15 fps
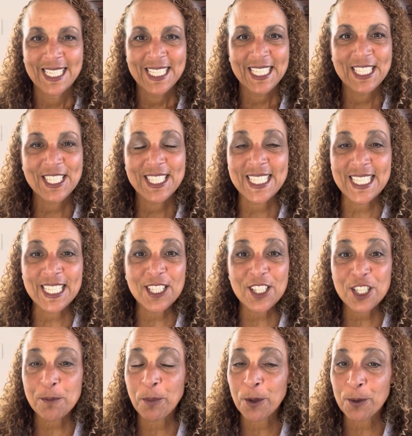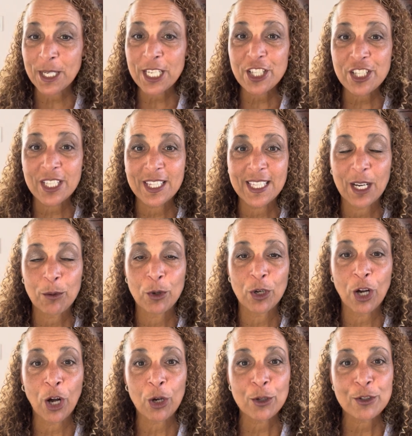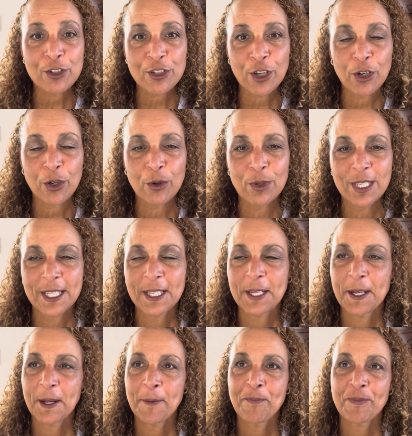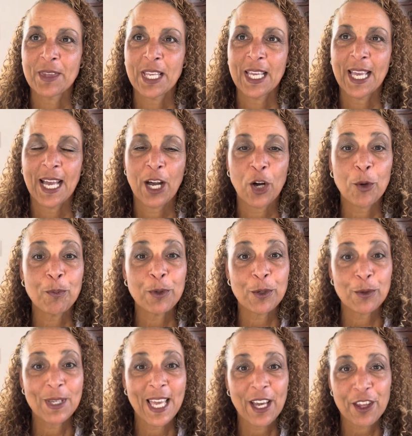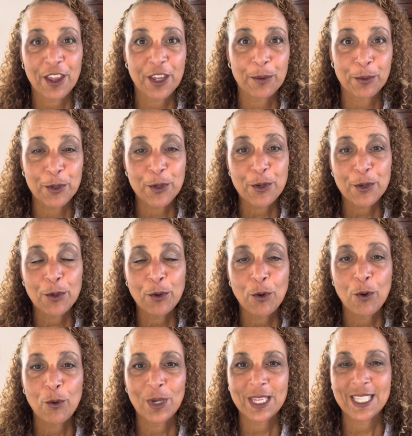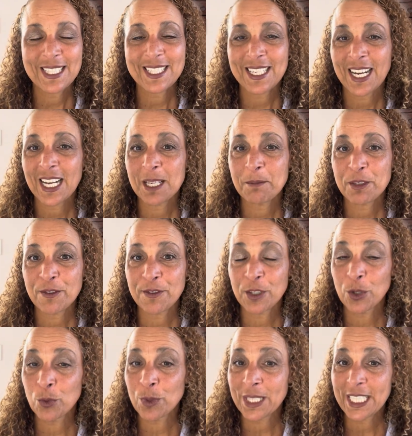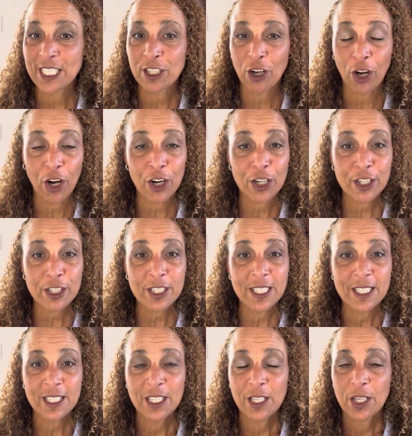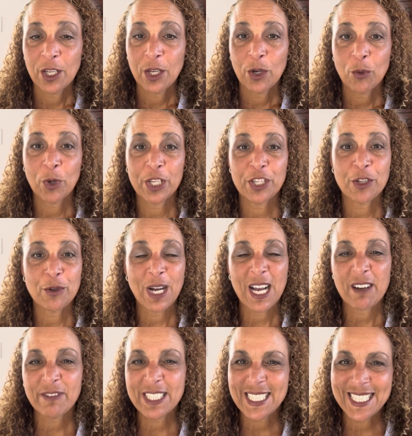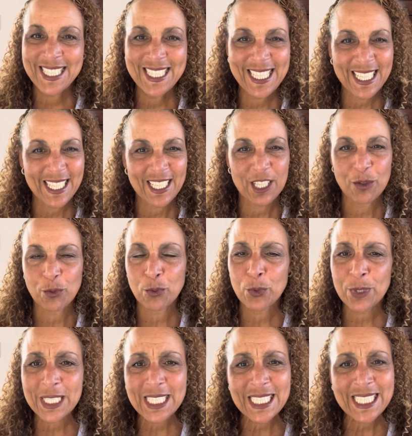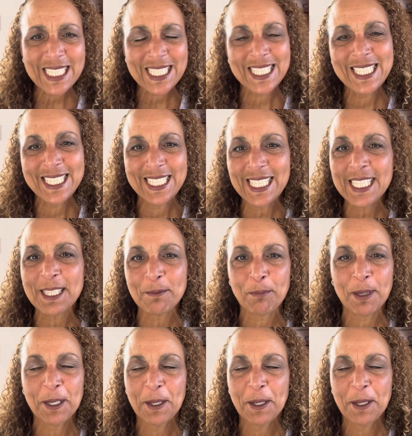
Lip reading: It's the inspiration that will also help you get through when the times feel really hard, when you have to dig really deep,